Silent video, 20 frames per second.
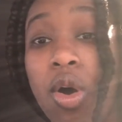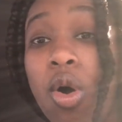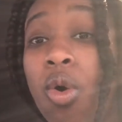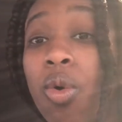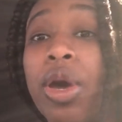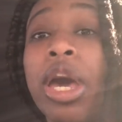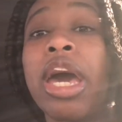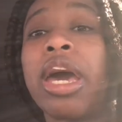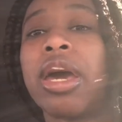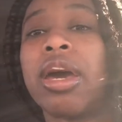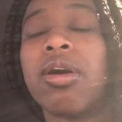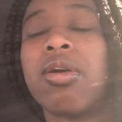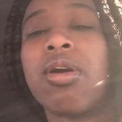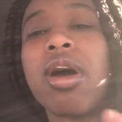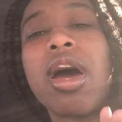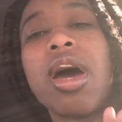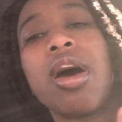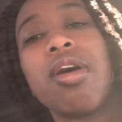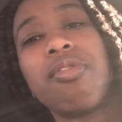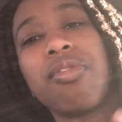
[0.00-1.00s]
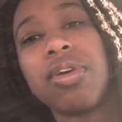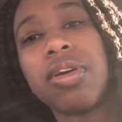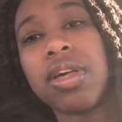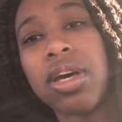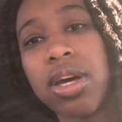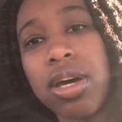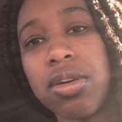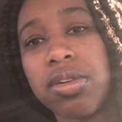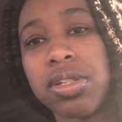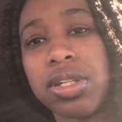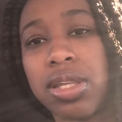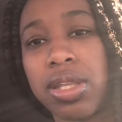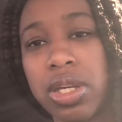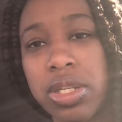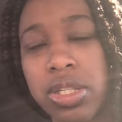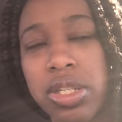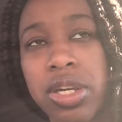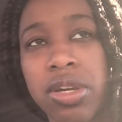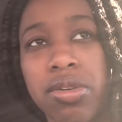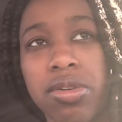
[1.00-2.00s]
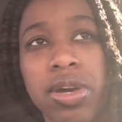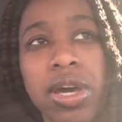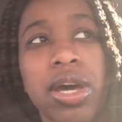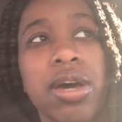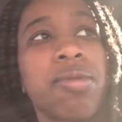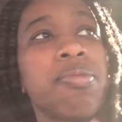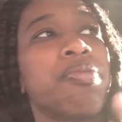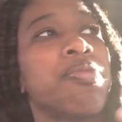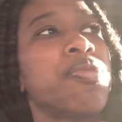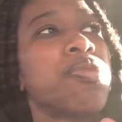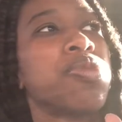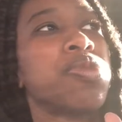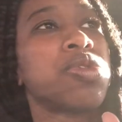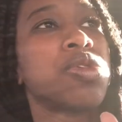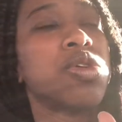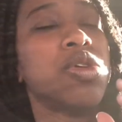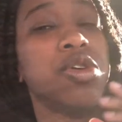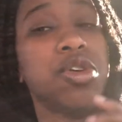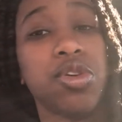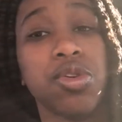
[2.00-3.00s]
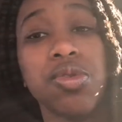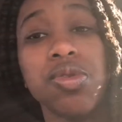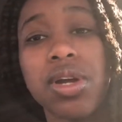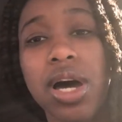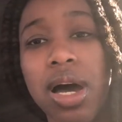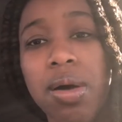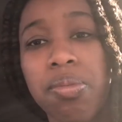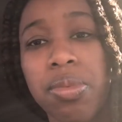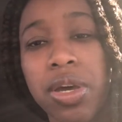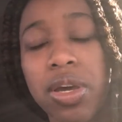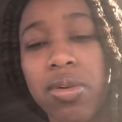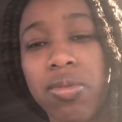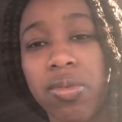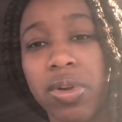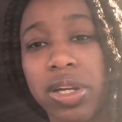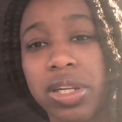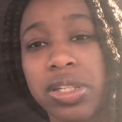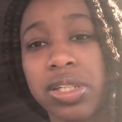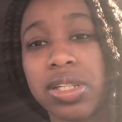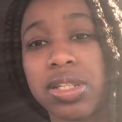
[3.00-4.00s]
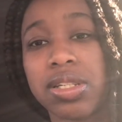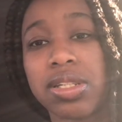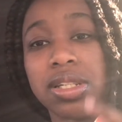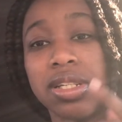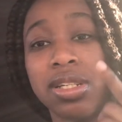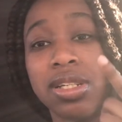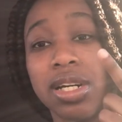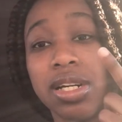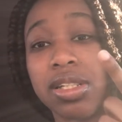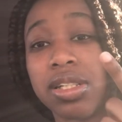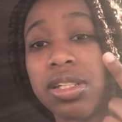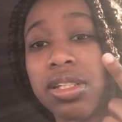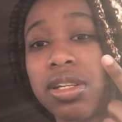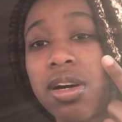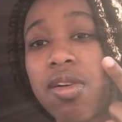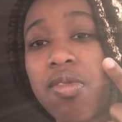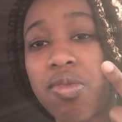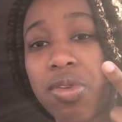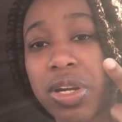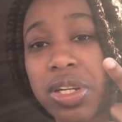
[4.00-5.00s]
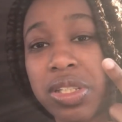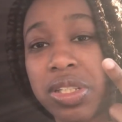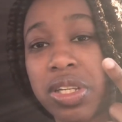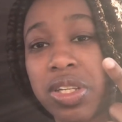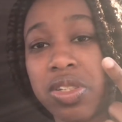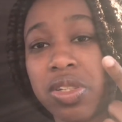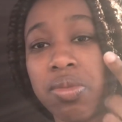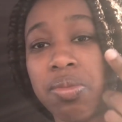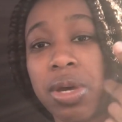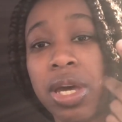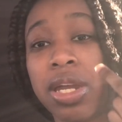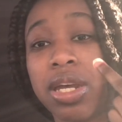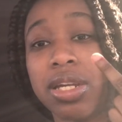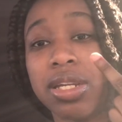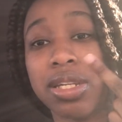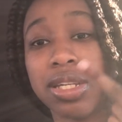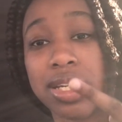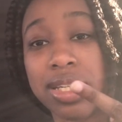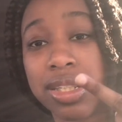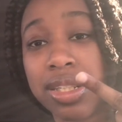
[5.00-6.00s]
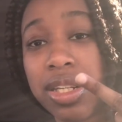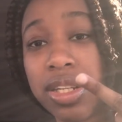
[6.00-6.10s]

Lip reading: okay, or everything else that they say okay. You not being racist doesn't solve racism, and it doesn't